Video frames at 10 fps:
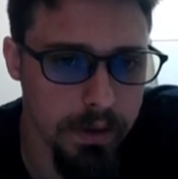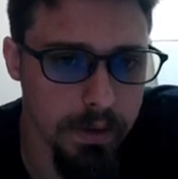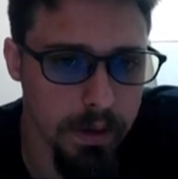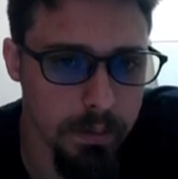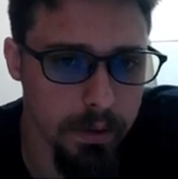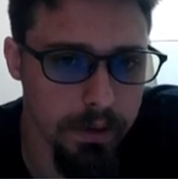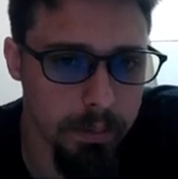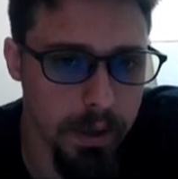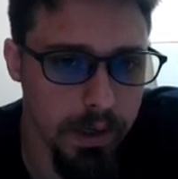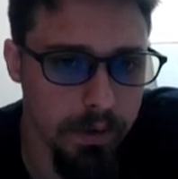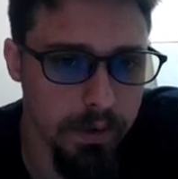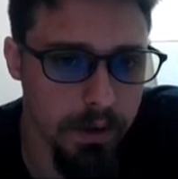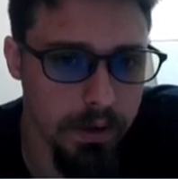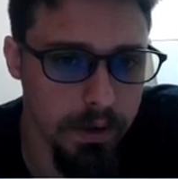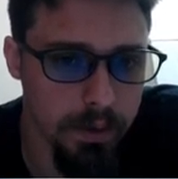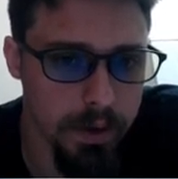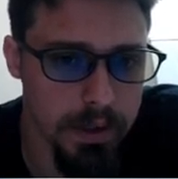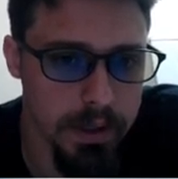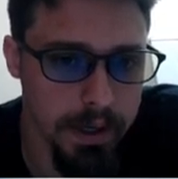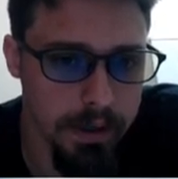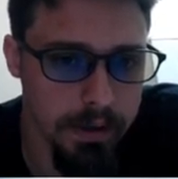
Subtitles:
I've got more space on the queen side.